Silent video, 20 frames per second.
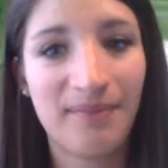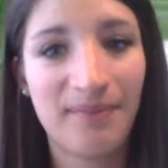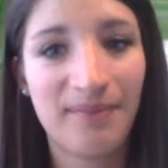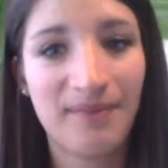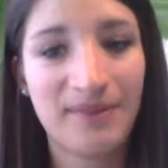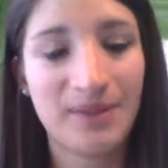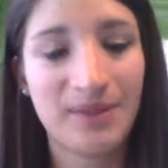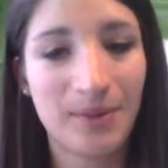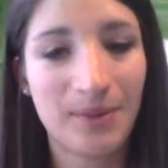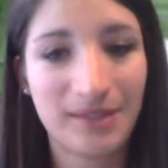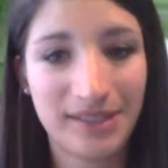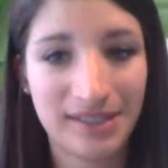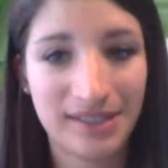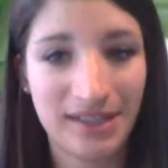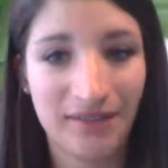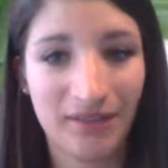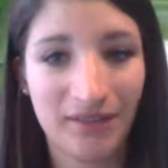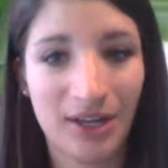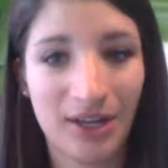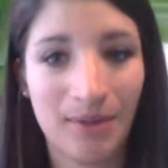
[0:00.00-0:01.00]
So it's
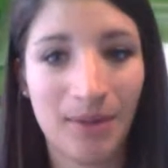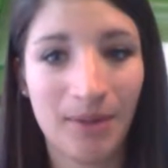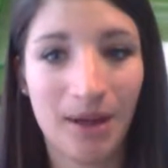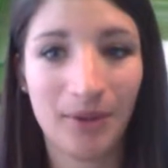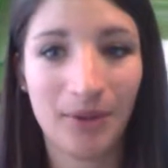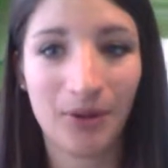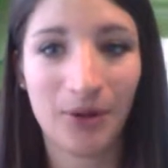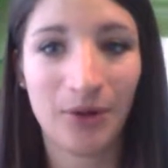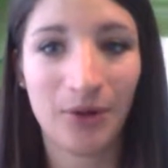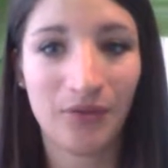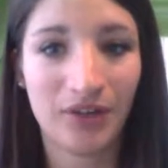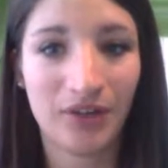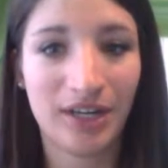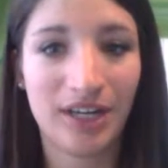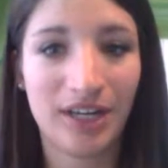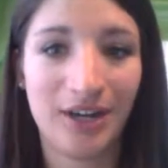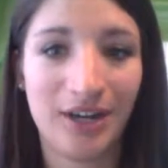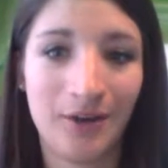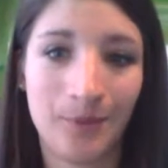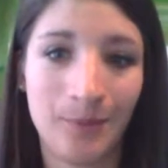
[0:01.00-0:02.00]
definitely not popular over
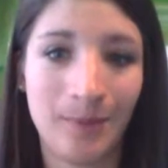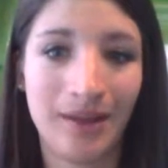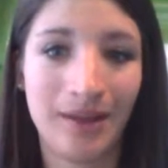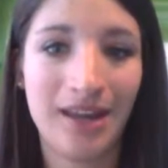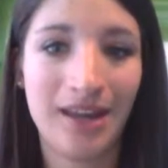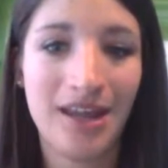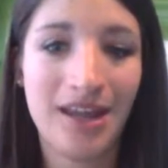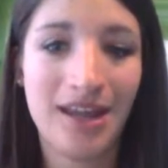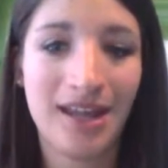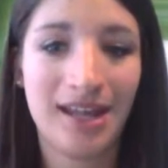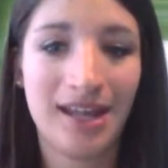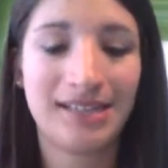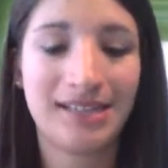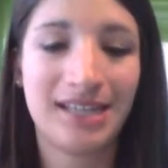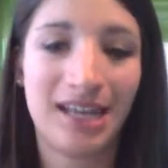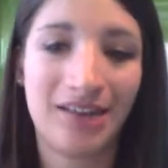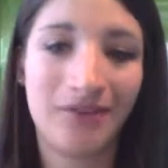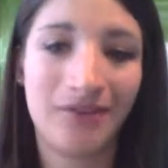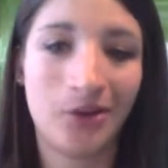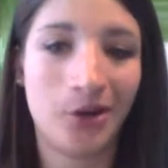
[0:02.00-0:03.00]
here, but it's
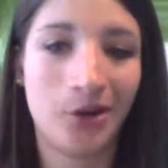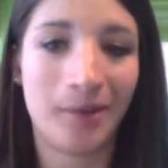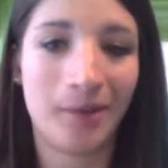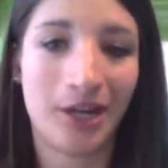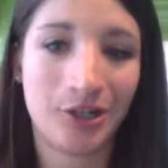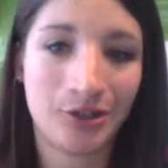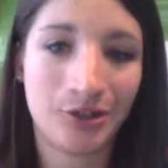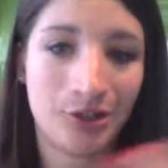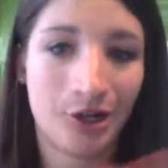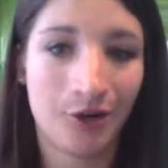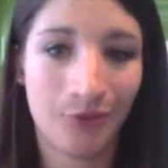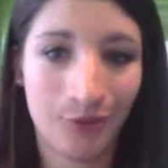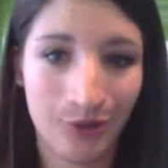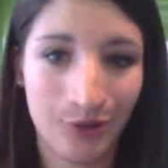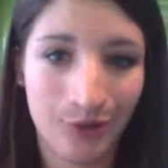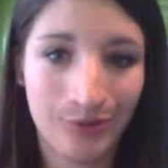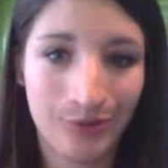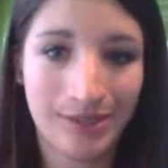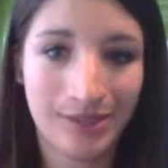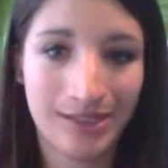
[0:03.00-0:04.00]
kind of going back to our
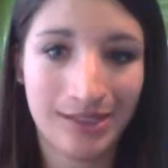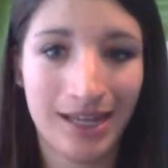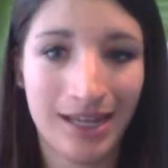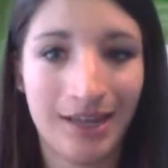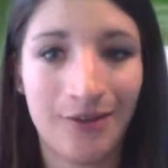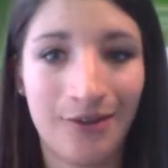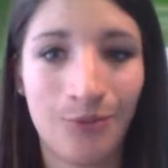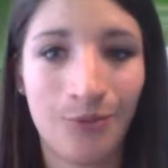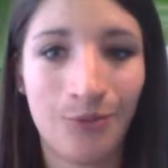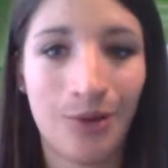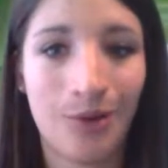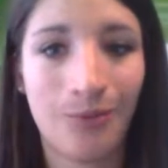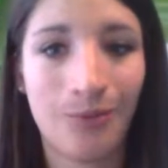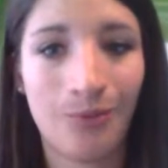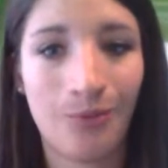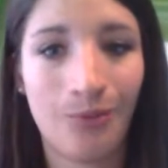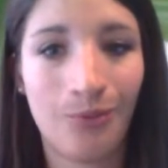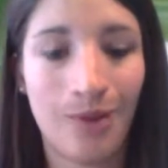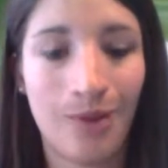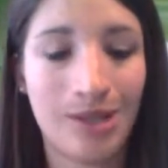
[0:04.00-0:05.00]
roots and what
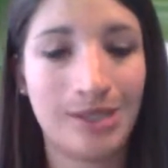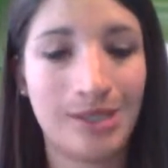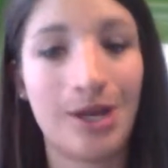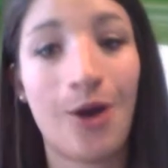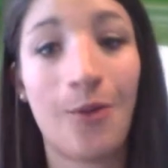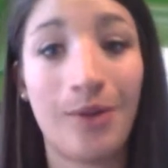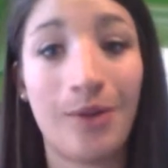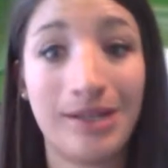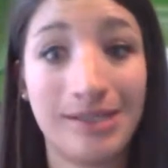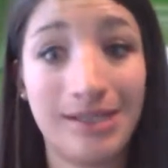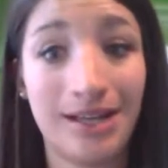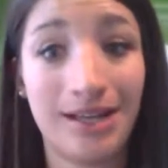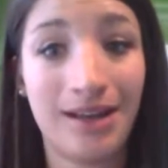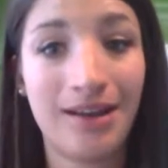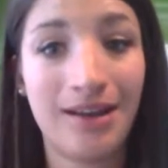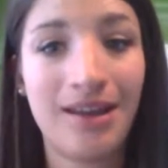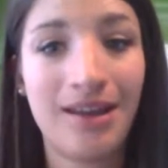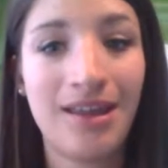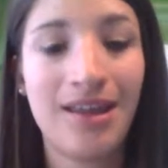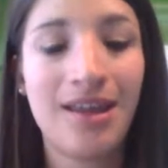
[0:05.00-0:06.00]
was always
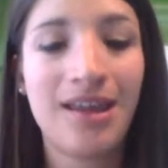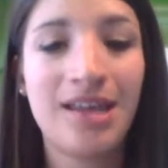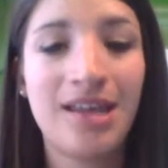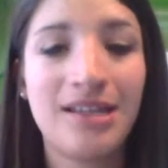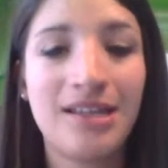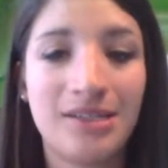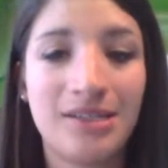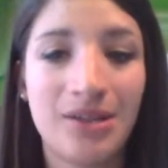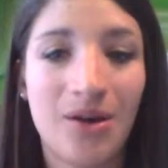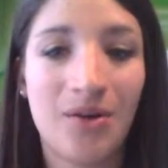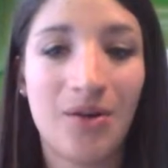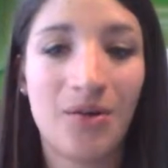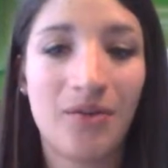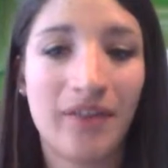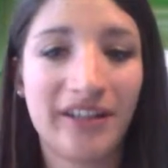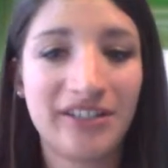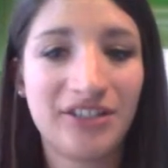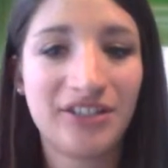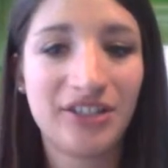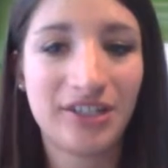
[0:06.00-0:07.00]
done. So
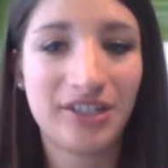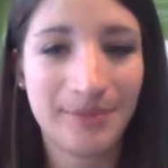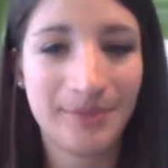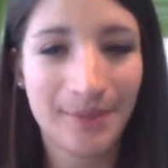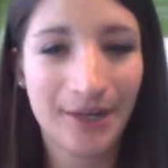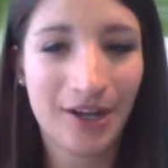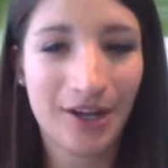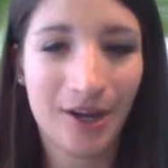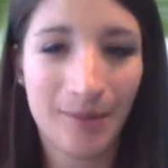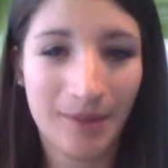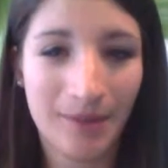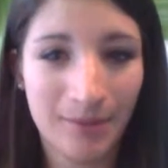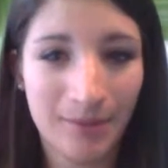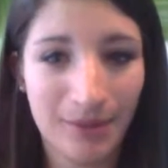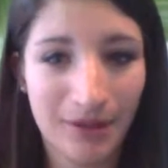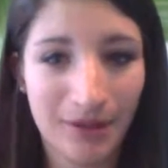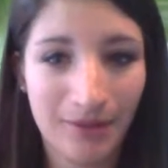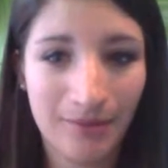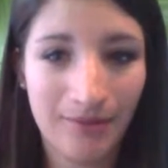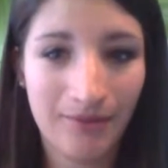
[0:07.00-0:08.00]
that's just my comment
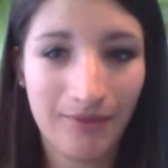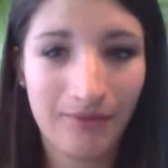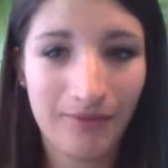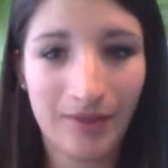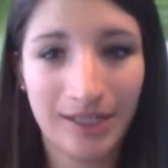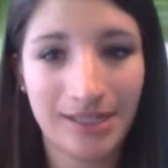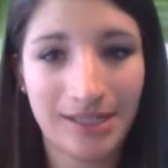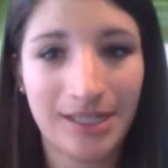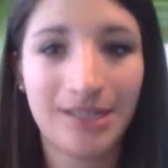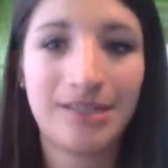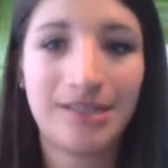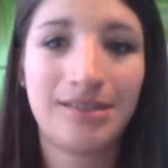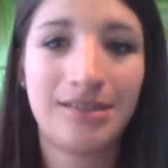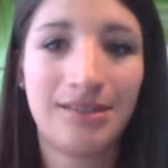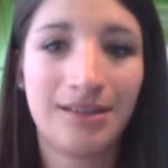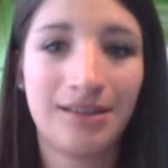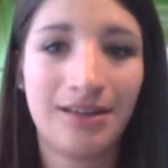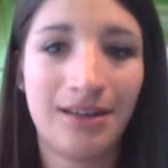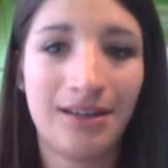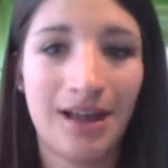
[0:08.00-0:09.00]
about phytates,
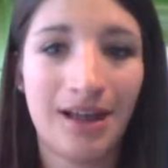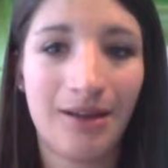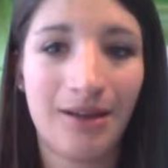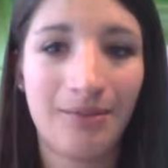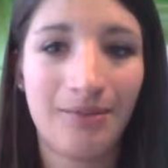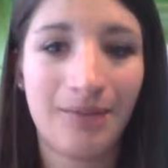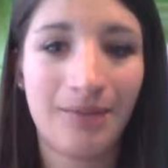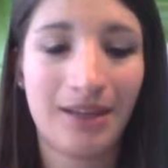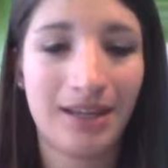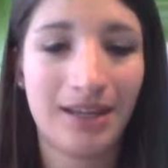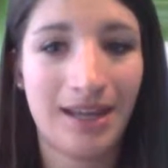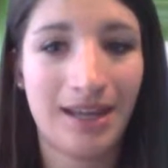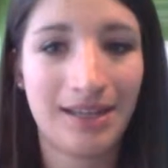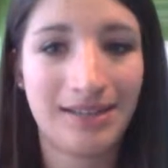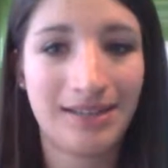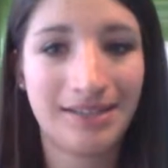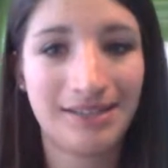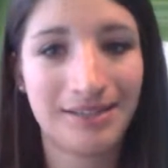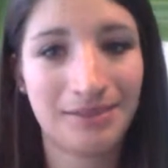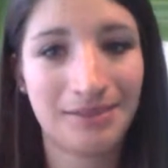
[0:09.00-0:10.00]
in
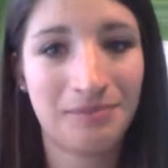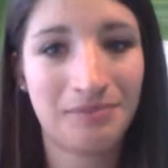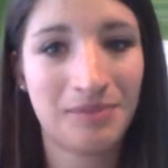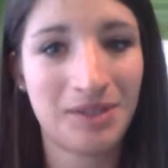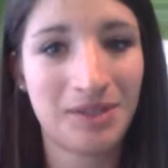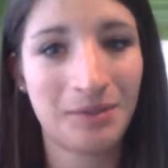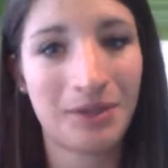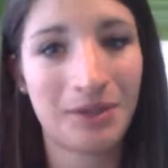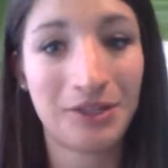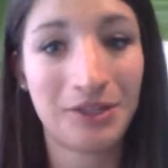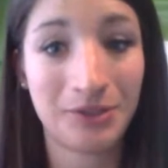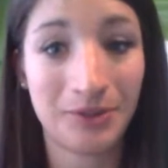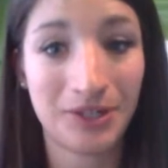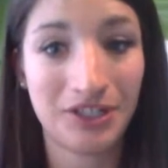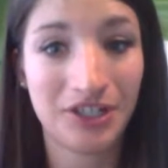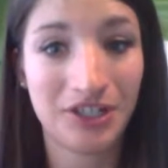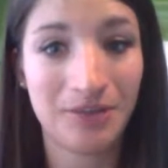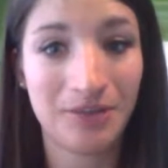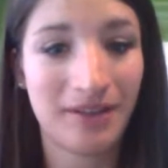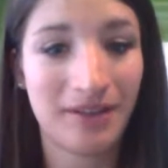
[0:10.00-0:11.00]
case someone has a
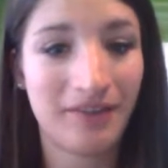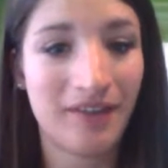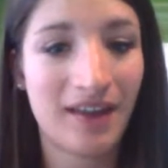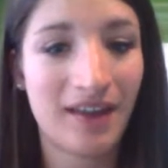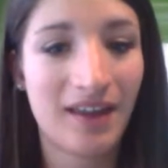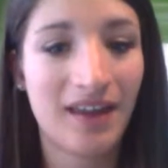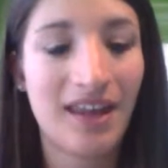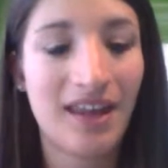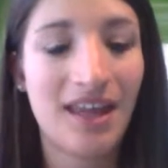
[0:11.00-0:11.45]
question about that.